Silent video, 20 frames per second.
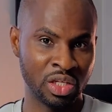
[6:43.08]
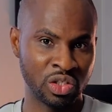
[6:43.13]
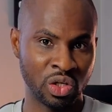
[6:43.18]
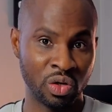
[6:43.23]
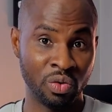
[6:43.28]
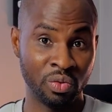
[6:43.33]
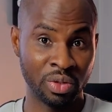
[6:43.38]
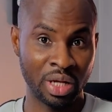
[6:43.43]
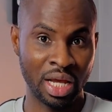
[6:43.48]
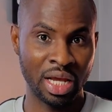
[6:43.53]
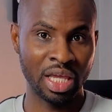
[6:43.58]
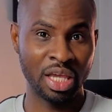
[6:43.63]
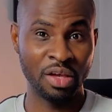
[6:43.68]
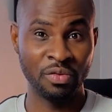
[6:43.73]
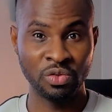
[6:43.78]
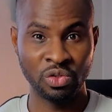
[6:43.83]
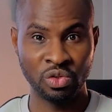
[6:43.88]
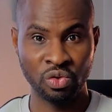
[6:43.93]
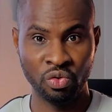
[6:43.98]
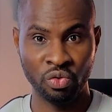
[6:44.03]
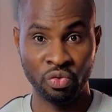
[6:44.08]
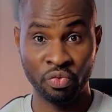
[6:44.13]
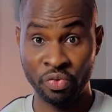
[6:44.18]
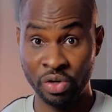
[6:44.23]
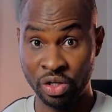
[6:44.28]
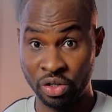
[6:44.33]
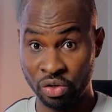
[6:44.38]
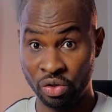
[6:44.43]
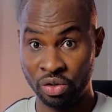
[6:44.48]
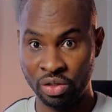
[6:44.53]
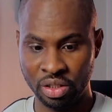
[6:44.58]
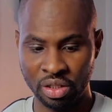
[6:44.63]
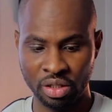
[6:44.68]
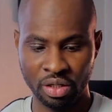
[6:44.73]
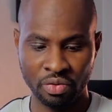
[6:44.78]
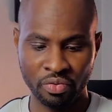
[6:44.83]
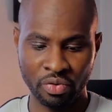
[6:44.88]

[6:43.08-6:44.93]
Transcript: so that gives you redundant